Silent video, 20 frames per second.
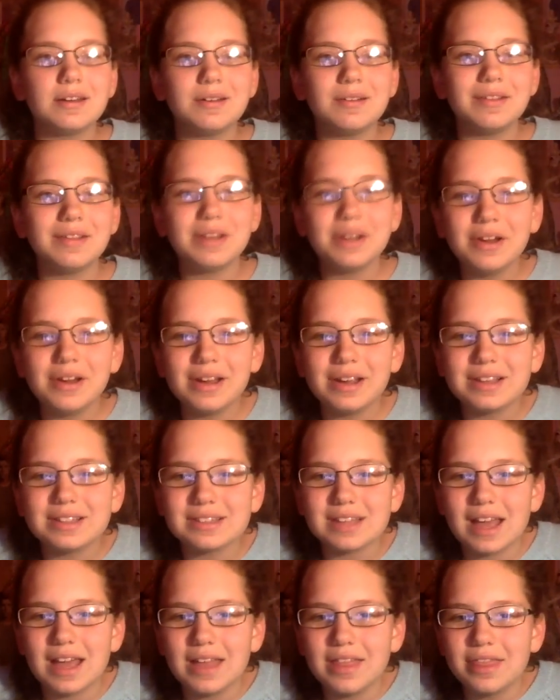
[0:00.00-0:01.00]
lyrics
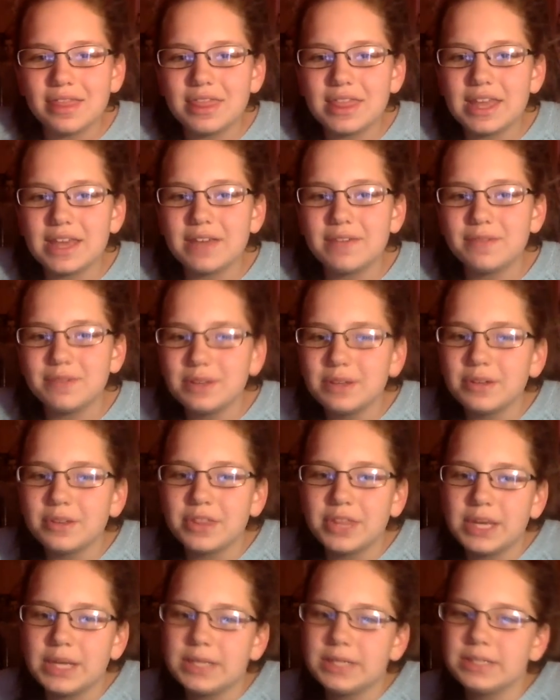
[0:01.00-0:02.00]
and they feel
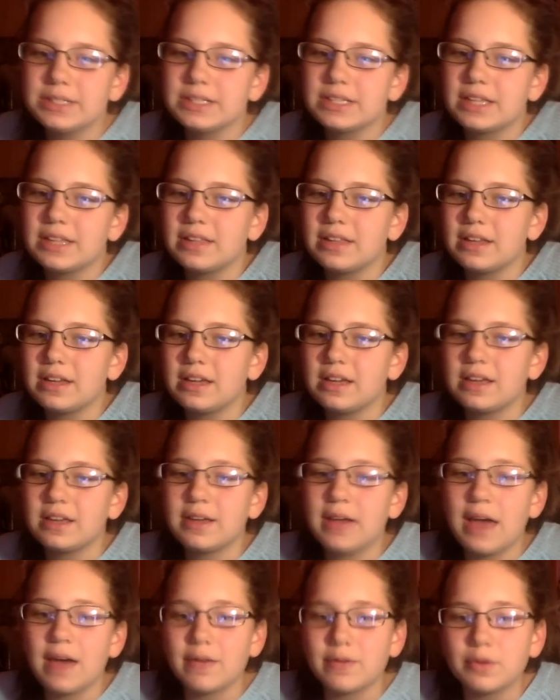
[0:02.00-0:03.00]
things and they
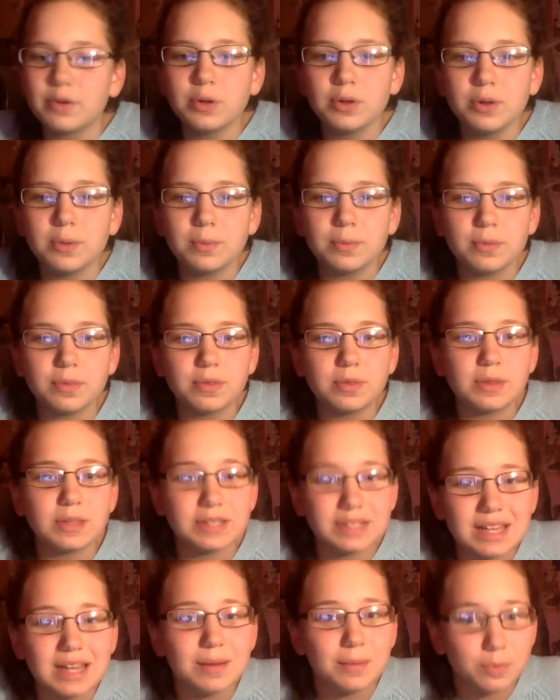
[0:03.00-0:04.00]
have the
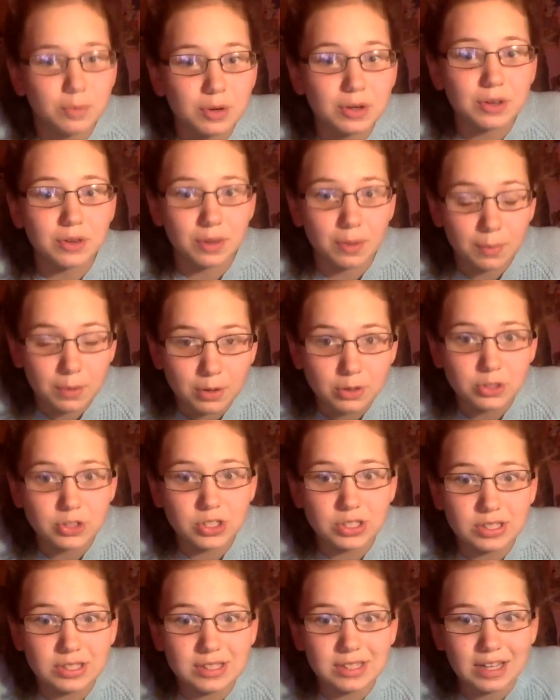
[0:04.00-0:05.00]
same real
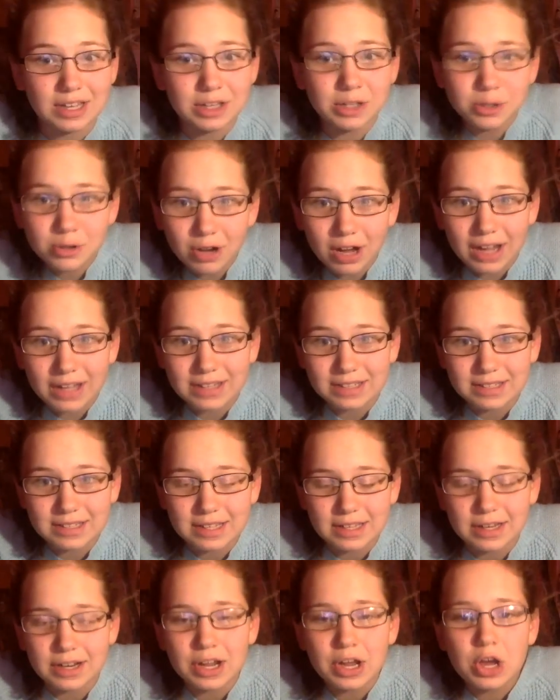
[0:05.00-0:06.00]
emotions that you guys
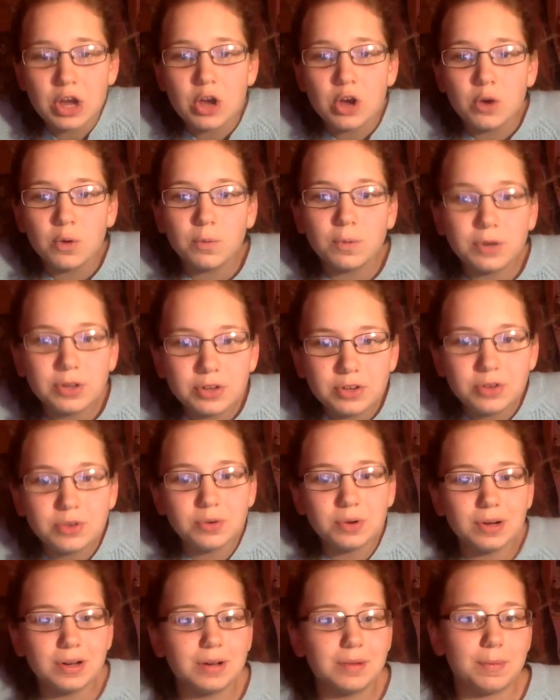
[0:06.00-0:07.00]
did when you
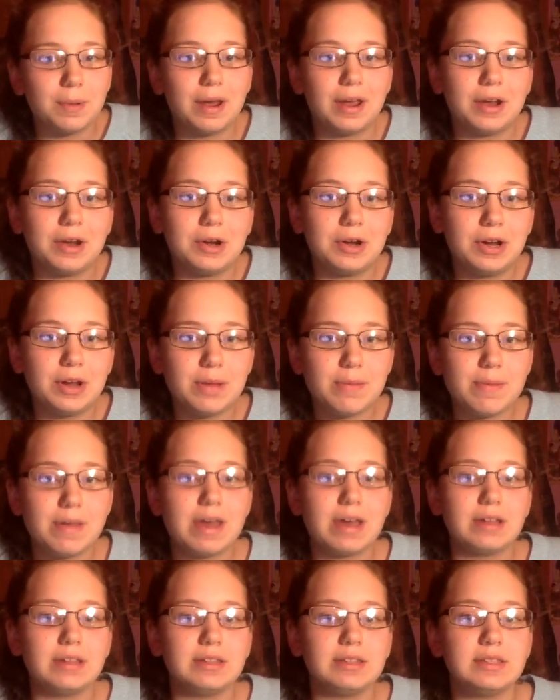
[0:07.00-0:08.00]
were admiring
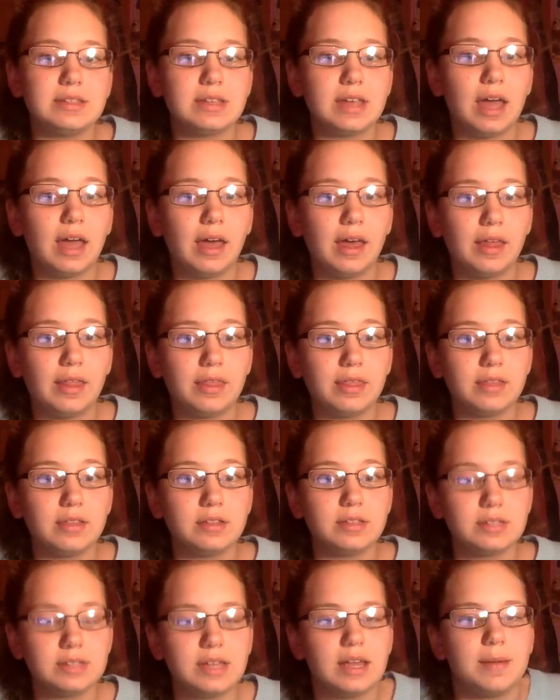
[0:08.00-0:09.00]
bands at the
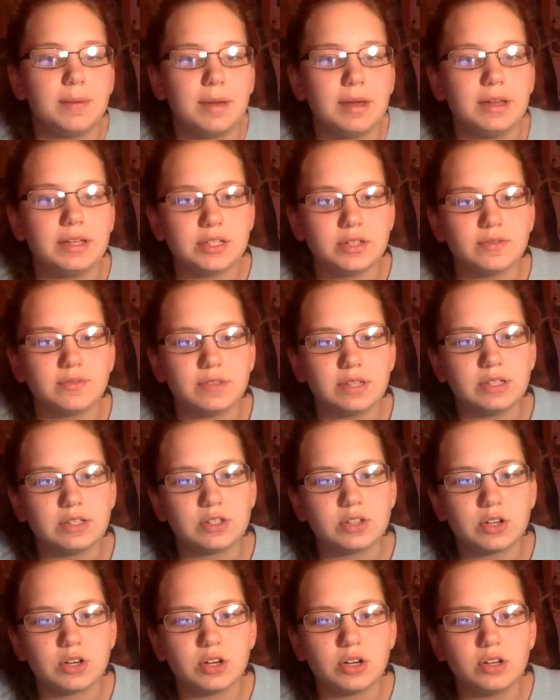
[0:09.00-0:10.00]
same age of these
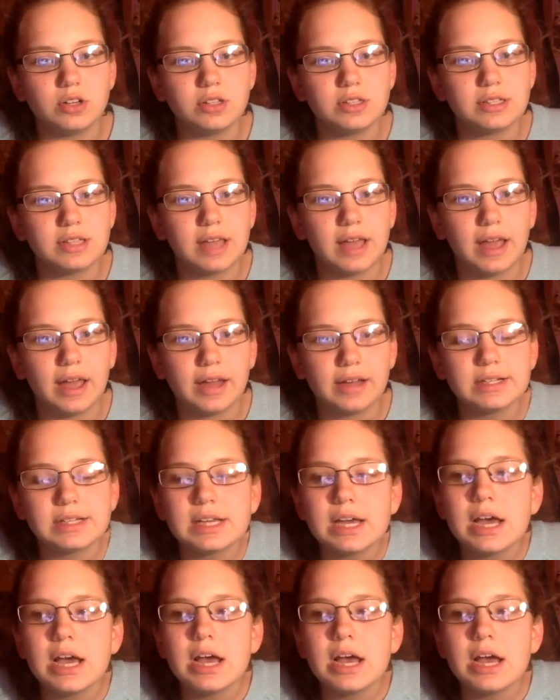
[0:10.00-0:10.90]
girls. And